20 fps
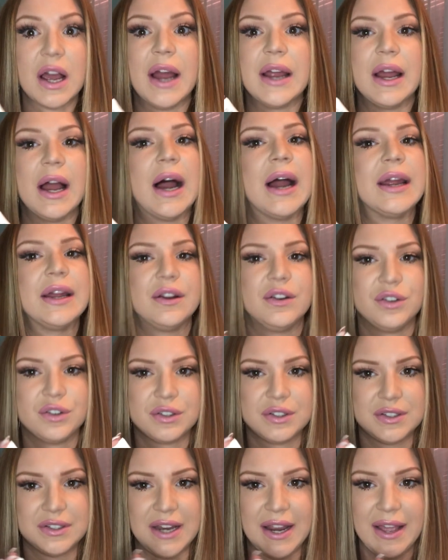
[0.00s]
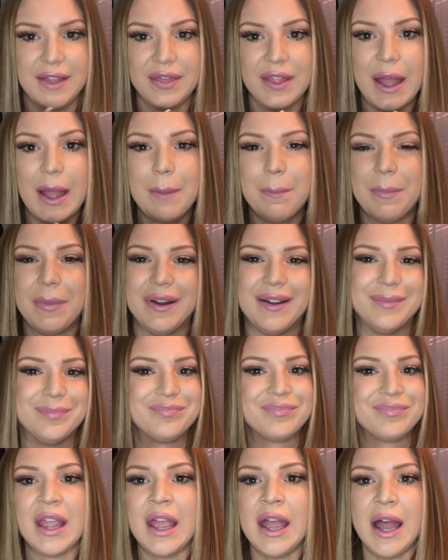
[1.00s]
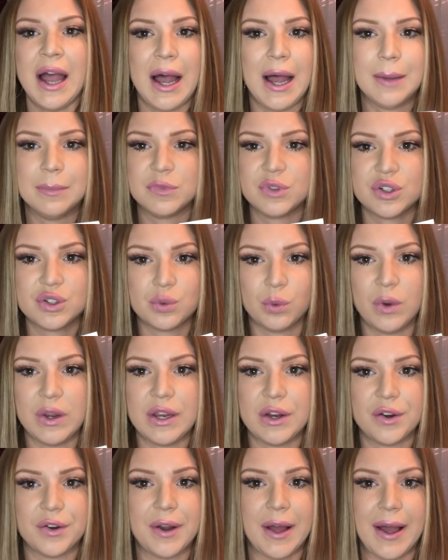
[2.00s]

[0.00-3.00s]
I understand that, but I'm just weird.